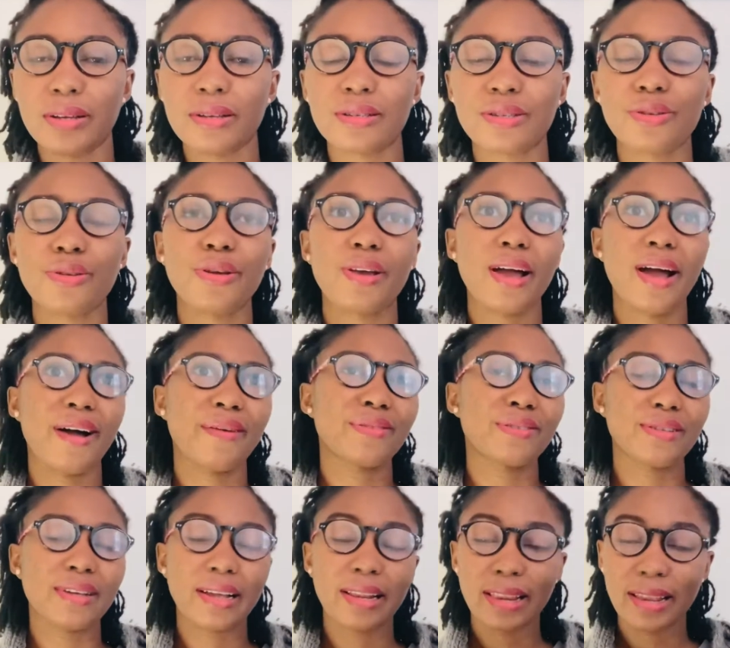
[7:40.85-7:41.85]
So you have to
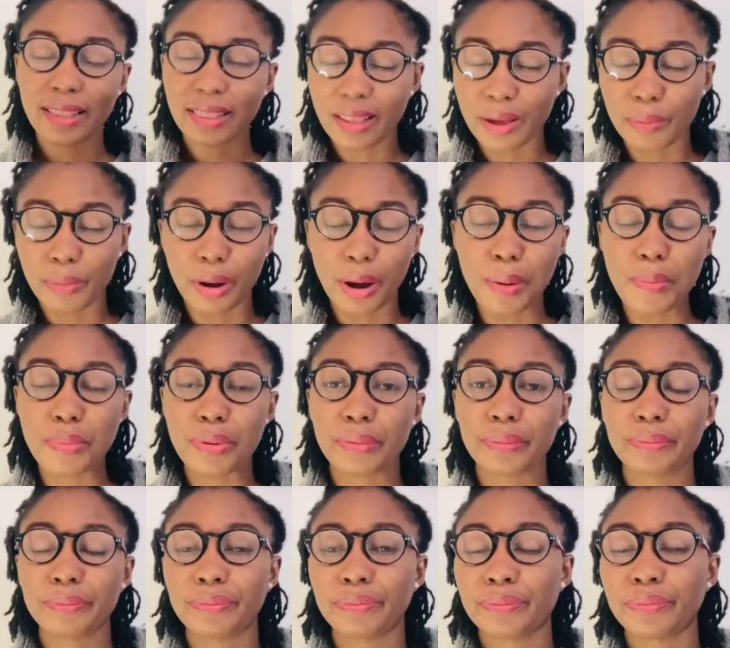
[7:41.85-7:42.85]
clean them up,
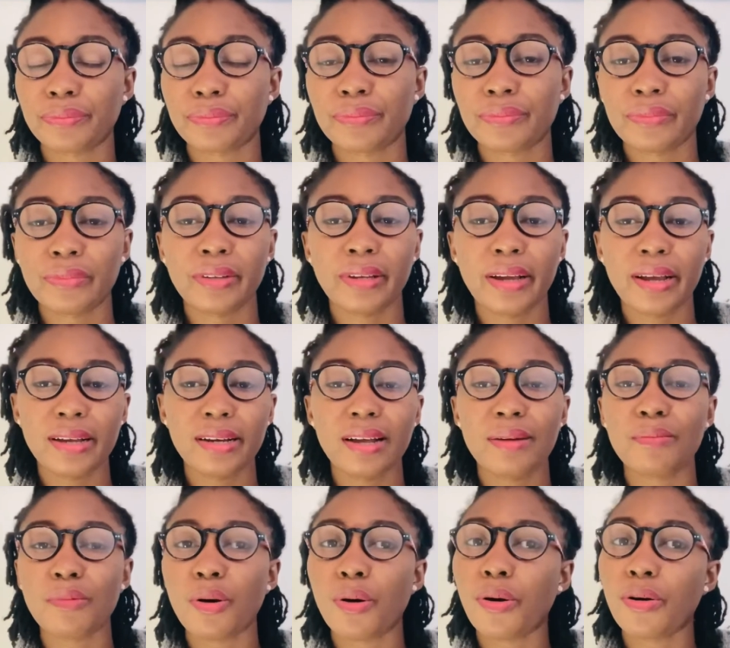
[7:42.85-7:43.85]
get
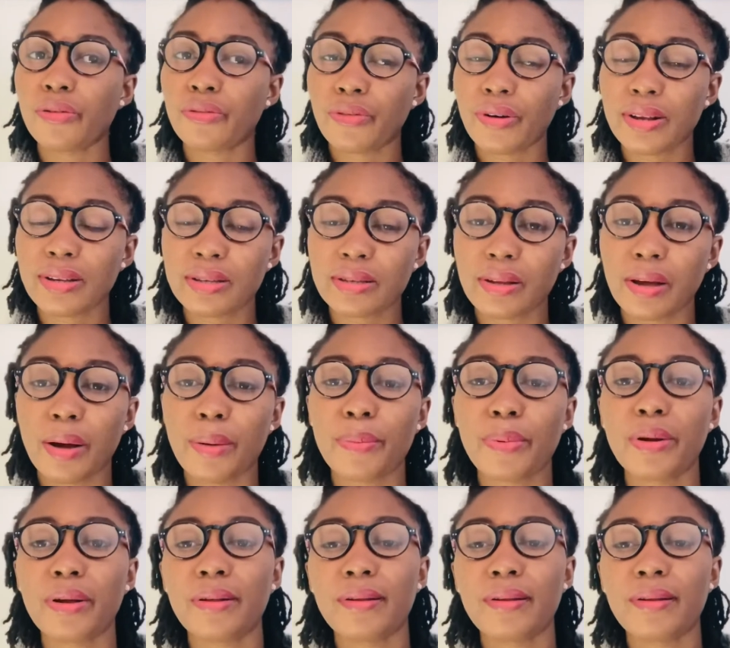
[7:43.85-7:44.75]
them all dressed up.